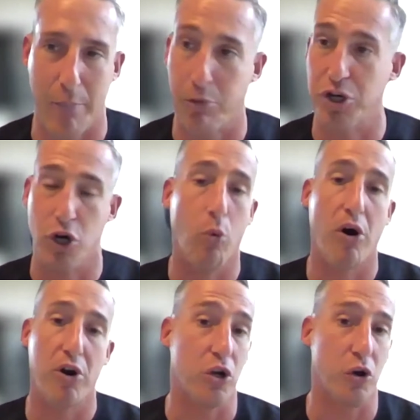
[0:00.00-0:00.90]
but you don't
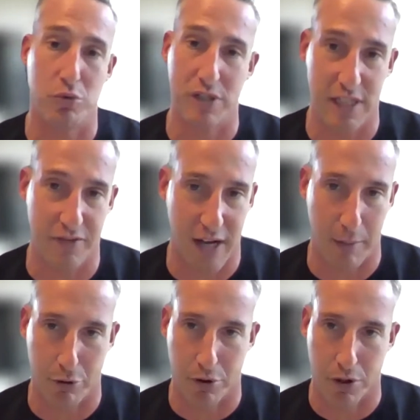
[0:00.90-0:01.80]
want to go to a DeFi
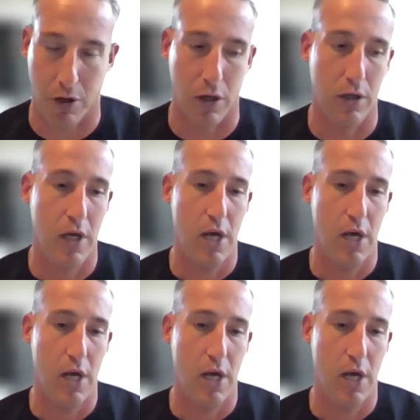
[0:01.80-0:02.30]
protocol.